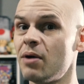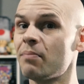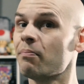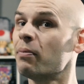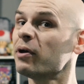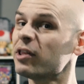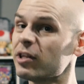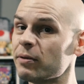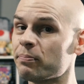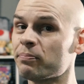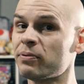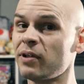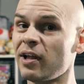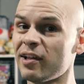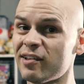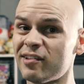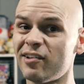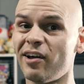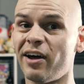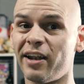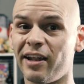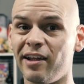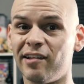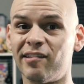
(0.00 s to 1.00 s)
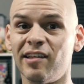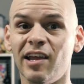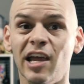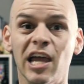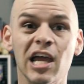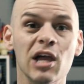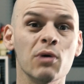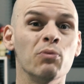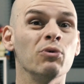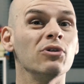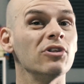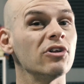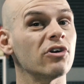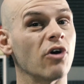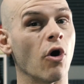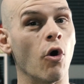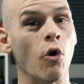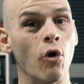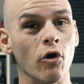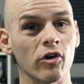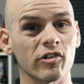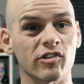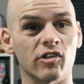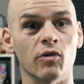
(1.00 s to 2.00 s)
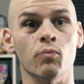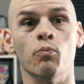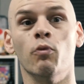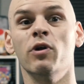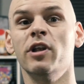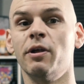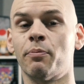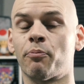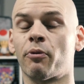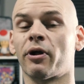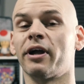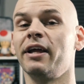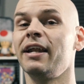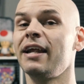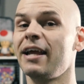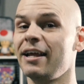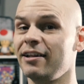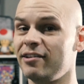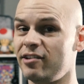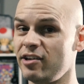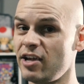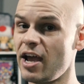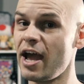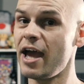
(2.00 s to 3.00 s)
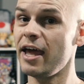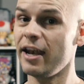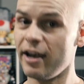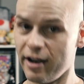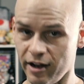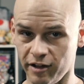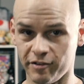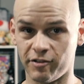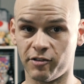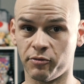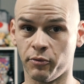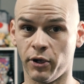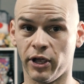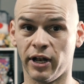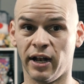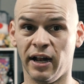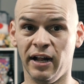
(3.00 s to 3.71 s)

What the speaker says: but the plus side is, it will look awesome when you're bringing it into your editing suite.